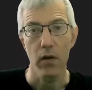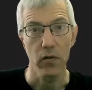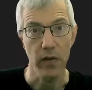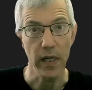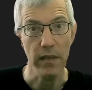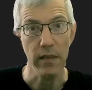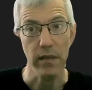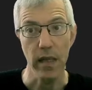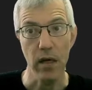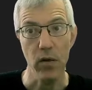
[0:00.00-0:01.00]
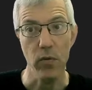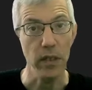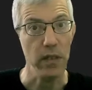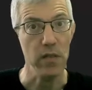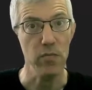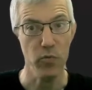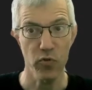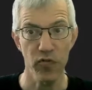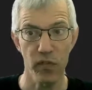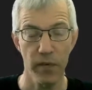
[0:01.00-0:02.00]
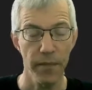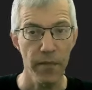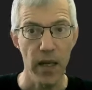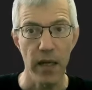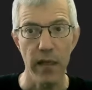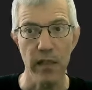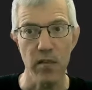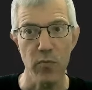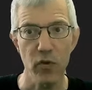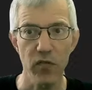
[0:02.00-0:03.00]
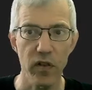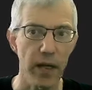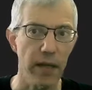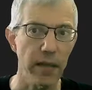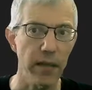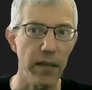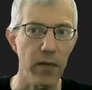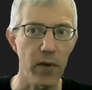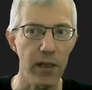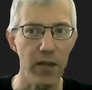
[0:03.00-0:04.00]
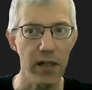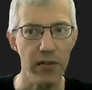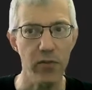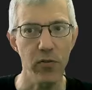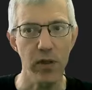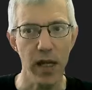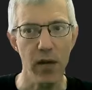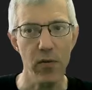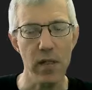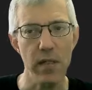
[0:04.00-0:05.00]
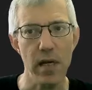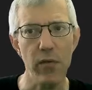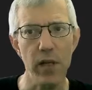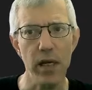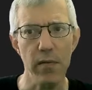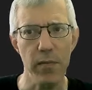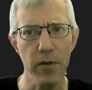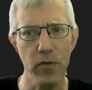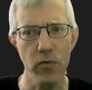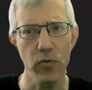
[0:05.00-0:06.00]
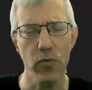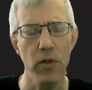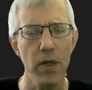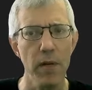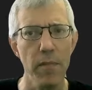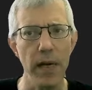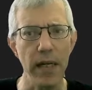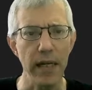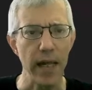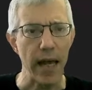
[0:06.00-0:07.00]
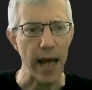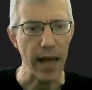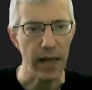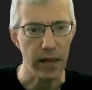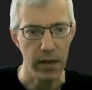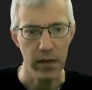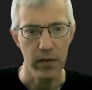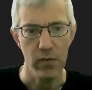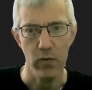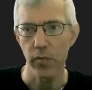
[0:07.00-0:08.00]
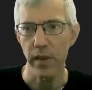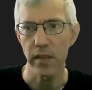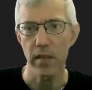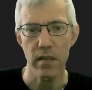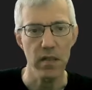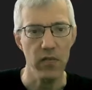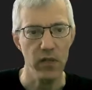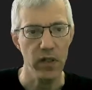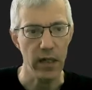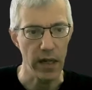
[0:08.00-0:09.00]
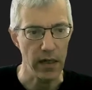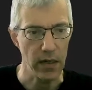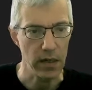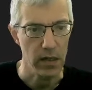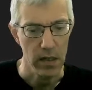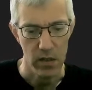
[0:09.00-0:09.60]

All right, now it has moved. It has moved, and what I'd like to do now is I would like maybe to make an angle, to make this div in an angle.